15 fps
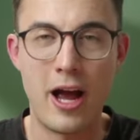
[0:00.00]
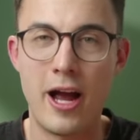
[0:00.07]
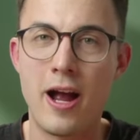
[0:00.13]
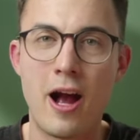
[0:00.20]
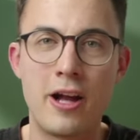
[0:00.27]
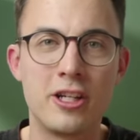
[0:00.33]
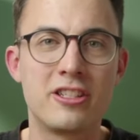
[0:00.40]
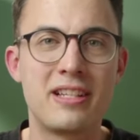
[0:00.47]
Uh,
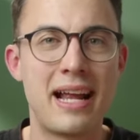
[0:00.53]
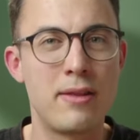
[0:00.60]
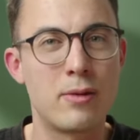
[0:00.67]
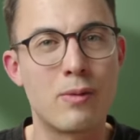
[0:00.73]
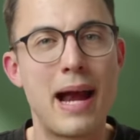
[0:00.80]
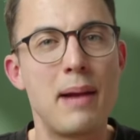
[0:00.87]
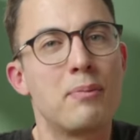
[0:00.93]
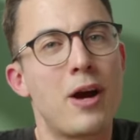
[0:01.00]
understand the
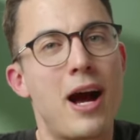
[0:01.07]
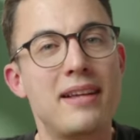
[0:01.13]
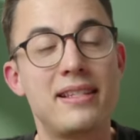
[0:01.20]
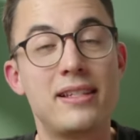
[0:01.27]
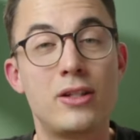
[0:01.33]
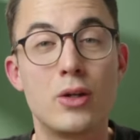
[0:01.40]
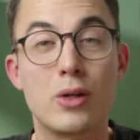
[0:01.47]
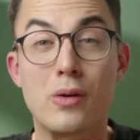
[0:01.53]
right
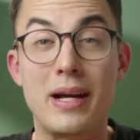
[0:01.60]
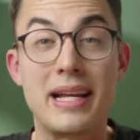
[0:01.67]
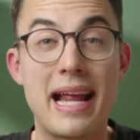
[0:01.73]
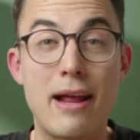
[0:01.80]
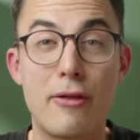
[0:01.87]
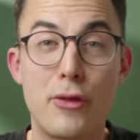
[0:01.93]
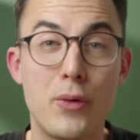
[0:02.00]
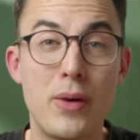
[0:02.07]
process to create
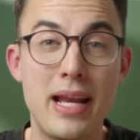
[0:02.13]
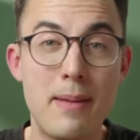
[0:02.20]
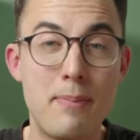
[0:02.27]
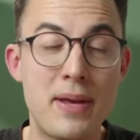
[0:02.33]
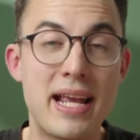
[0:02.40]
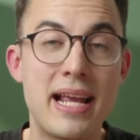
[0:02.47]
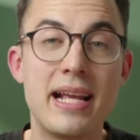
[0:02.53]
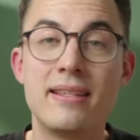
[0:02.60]
a
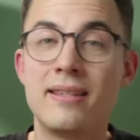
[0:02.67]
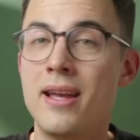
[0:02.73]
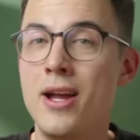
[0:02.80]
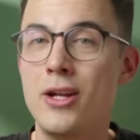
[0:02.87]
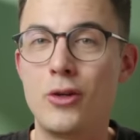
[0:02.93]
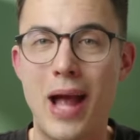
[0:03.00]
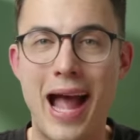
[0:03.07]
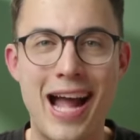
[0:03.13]
3D piece,
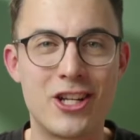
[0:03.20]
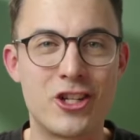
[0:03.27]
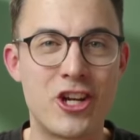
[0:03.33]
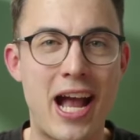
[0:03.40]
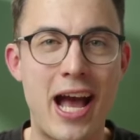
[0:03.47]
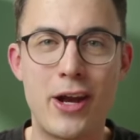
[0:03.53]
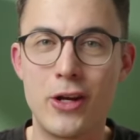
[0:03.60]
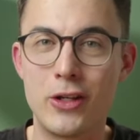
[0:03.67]
to add
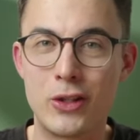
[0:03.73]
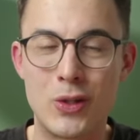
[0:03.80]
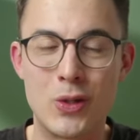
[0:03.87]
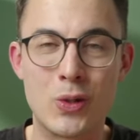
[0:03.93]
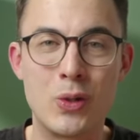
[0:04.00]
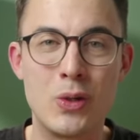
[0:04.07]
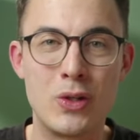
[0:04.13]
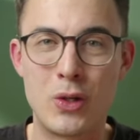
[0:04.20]
shadows,
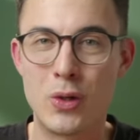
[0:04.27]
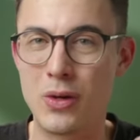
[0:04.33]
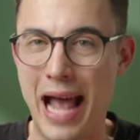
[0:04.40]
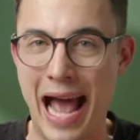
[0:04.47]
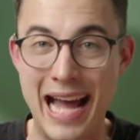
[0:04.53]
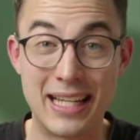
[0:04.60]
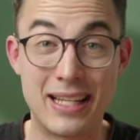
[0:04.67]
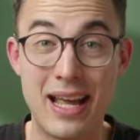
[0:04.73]
to, to
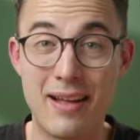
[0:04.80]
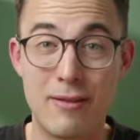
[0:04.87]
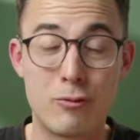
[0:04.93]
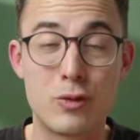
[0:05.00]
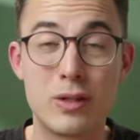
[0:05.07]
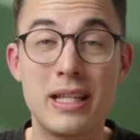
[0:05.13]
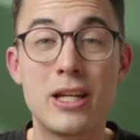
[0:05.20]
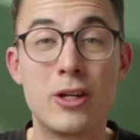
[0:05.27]
add
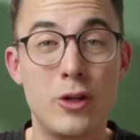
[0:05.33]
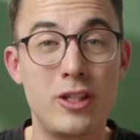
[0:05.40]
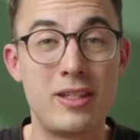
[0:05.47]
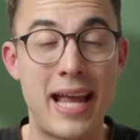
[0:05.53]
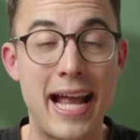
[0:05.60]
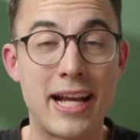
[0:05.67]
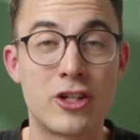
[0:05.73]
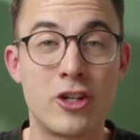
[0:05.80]
really good
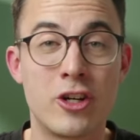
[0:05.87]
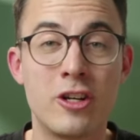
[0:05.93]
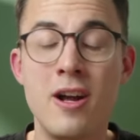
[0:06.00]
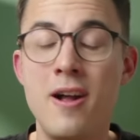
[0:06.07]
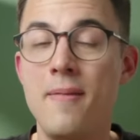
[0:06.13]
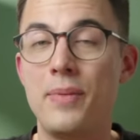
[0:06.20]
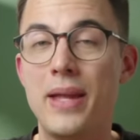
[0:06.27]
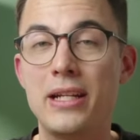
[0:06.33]
texture,
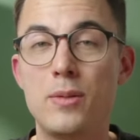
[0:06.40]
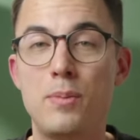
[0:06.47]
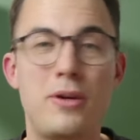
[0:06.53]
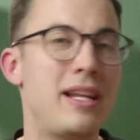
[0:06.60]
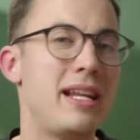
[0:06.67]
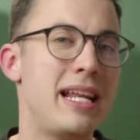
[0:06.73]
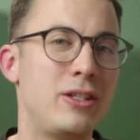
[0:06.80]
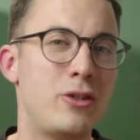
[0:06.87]
and to
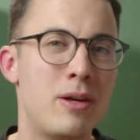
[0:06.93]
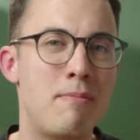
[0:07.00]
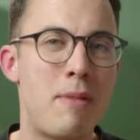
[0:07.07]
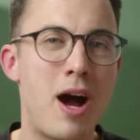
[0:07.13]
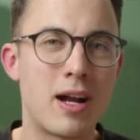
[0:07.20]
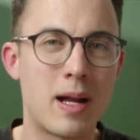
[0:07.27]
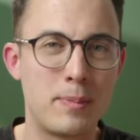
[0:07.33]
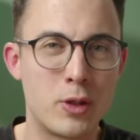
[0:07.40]
put it into a
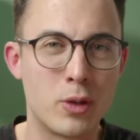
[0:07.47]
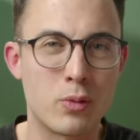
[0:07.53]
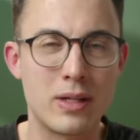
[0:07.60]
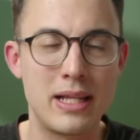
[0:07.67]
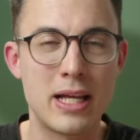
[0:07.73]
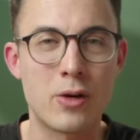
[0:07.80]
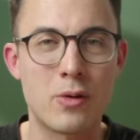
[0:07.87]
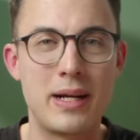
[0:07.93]
mockup to
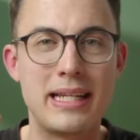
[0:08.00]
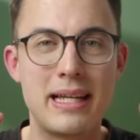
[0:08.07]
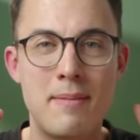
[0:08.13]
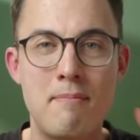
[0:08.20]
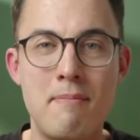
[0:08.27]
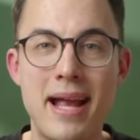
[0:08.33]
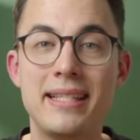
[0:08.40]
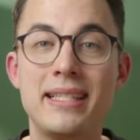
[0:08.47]
really create
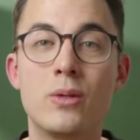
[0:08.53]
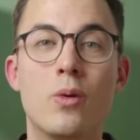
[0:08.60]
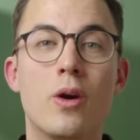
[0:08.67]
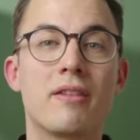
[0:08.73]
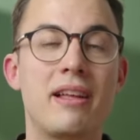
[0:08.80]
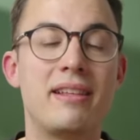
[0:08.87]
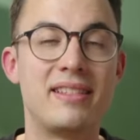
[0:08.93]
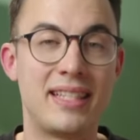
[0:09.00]
amazing
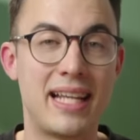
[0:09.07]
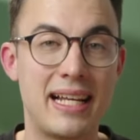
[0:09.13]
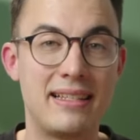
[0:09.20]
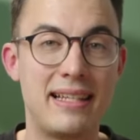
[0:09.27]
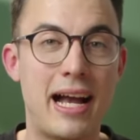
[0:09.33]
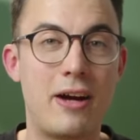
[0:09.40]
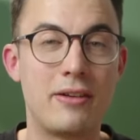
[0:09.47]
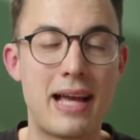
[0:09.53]
work that
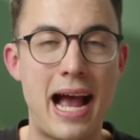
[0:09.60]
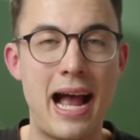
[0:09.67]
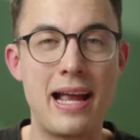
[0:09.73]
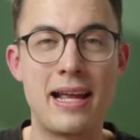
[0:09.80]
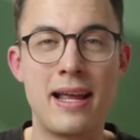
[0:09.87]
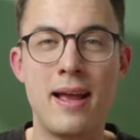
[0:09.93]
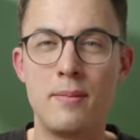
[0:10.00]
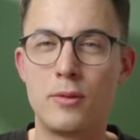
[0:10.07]
stands out.
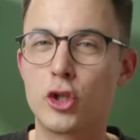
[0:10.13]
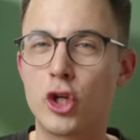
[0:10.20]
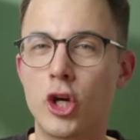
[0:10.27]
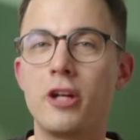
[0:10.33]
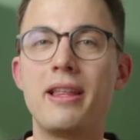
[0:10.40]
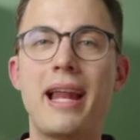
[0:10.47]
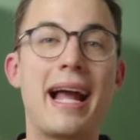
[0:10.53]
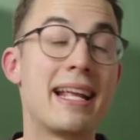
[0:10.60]
I'm
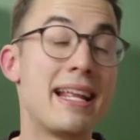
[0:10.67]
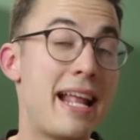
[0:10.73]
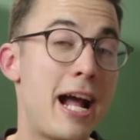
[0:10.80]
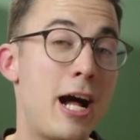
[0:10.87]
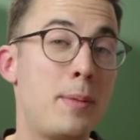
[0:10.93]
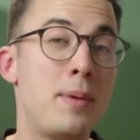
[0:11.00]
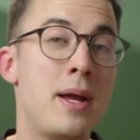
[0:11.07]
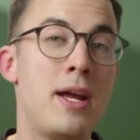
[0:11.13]
sure that I can
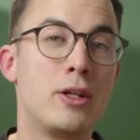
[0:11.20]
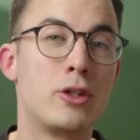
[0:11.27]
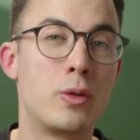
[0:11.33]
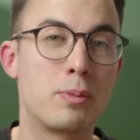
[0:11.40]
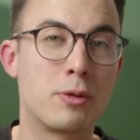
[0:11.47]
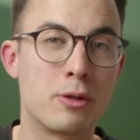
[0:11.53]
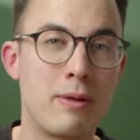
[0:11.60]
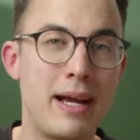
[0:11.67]
help
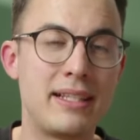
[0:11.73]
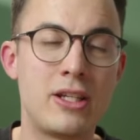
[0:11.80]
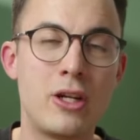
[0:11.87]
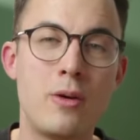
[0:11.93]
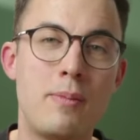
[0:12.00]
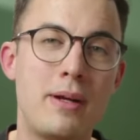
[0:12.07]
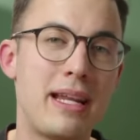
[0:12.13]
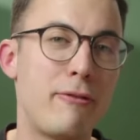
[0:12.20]
to progress
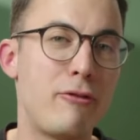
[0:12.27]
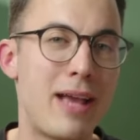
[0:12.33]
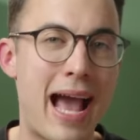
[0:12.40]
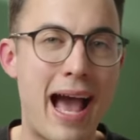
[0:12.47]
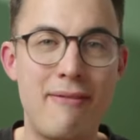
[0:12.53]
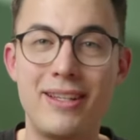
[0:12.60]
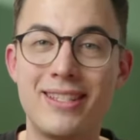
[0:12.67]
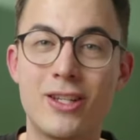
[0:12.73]
you, but if you
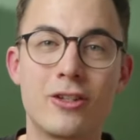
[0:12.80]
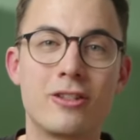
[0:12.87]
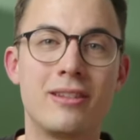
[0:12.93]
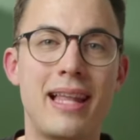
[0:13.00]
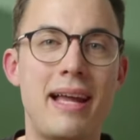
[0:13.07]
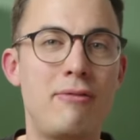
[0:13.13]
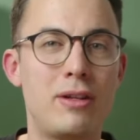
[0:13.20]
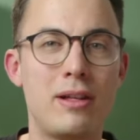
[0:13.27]
have a
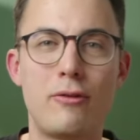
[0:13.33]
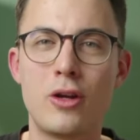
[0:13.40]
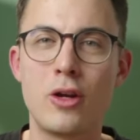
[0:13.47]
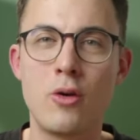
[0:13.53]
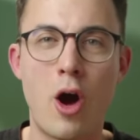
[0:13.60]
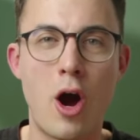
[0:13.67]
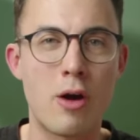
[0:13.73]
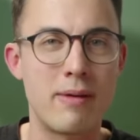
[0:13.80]
certain level, if
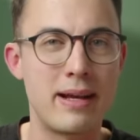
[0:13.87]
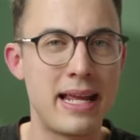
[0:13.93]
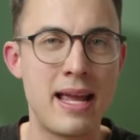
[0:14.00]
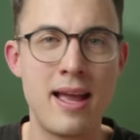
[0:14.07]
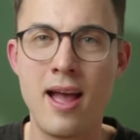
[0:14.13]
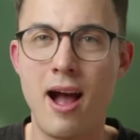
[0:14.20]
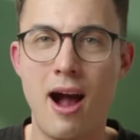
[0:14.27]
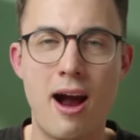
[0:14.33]
you
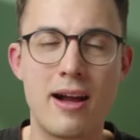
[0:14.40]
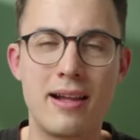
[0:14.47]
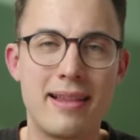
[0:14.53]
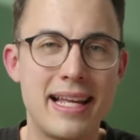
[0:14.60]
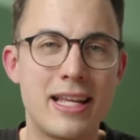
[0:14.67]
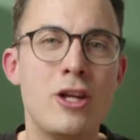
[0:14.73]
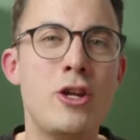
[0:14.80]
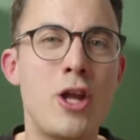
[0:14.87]
already are,
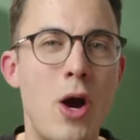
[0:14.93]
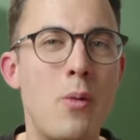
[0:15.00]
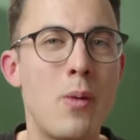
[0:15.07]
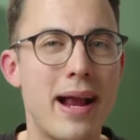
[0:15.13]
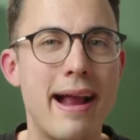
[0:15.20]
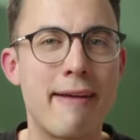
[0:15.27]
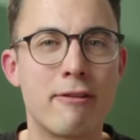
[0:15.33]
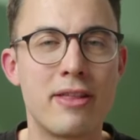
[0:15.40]
like you know
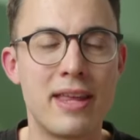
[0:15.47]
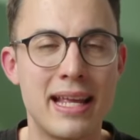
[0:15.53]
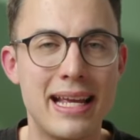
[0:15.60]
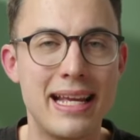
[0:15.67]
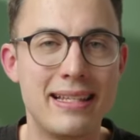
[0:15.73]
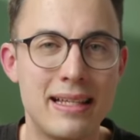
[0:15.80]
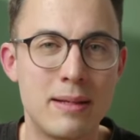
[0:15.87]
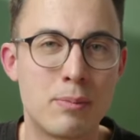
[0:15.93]
where everything
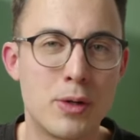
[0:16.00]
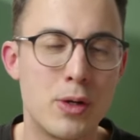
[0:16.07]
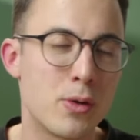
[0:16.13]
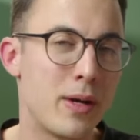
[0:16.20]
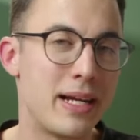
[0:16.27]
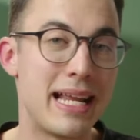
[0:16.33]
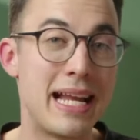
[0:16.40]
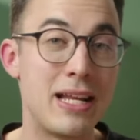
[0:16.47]
is in
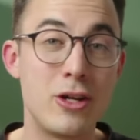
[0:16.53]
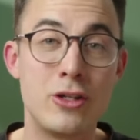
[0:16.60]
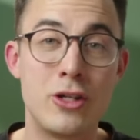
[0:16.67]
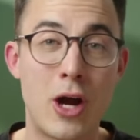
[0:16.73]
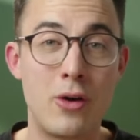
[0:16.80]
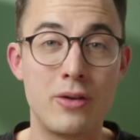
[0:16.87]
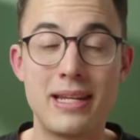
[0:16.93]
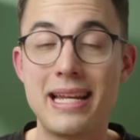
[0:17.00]
Procreate and you
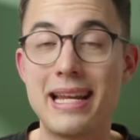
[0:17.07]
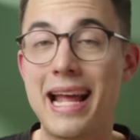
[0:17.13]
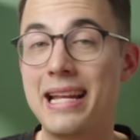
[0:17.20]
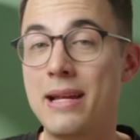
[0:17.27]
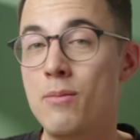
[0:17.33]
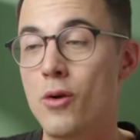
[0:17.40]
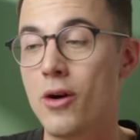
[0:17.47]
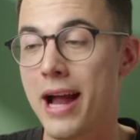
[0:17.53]
don't need
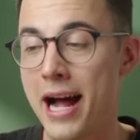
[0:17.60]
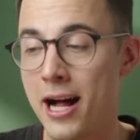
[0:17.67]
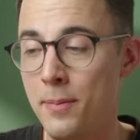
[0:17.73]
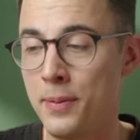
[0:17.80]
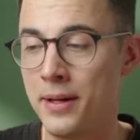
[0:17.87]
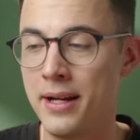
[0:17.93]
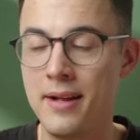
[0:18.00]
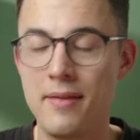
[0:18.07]
any more
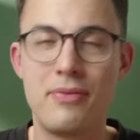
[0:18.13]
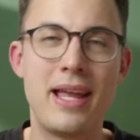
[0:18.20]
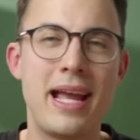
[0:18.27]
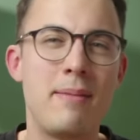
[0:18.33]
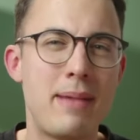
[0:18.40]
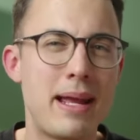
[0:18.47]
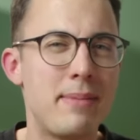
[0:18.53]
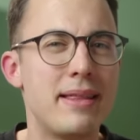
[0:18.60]
help,
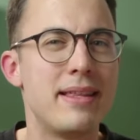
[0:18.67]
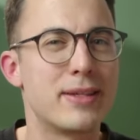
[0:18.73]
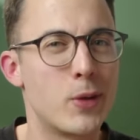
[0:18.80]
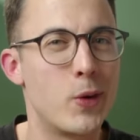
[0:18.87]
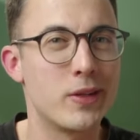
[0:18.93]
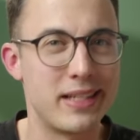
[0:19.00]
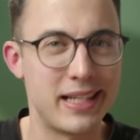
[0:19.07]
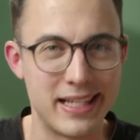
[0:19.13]
then maybe this
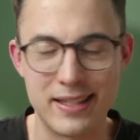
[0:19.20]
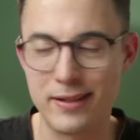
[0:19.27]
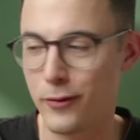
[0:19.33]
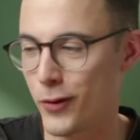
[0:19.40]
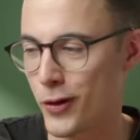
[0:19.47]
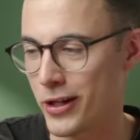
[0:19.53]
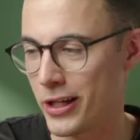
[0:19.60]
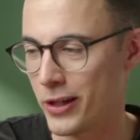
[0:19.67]
course isn't
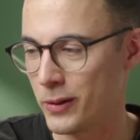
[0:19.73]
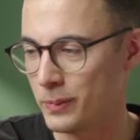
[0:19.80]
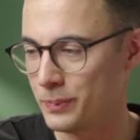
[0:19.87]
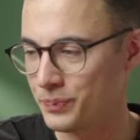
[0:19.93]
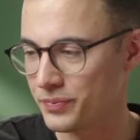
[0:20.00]
for you.